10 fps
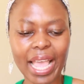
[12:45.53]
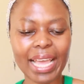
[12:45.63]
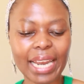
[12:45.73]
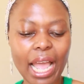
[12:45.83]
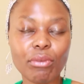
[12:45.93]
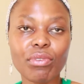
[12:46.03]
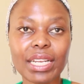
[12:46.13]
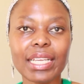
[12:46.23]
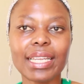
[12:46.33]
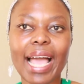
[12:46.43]
And I
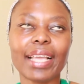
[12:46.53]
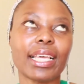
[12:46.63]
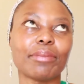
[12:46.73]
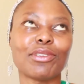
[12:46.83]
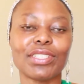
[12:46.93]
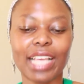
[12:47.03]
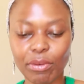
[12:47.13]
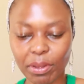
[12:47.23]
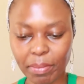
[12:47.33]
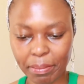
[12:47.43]
really like that, because I
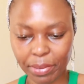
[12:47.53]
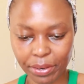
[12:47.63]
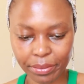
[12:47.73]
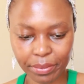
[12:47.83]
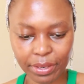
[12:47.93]
remember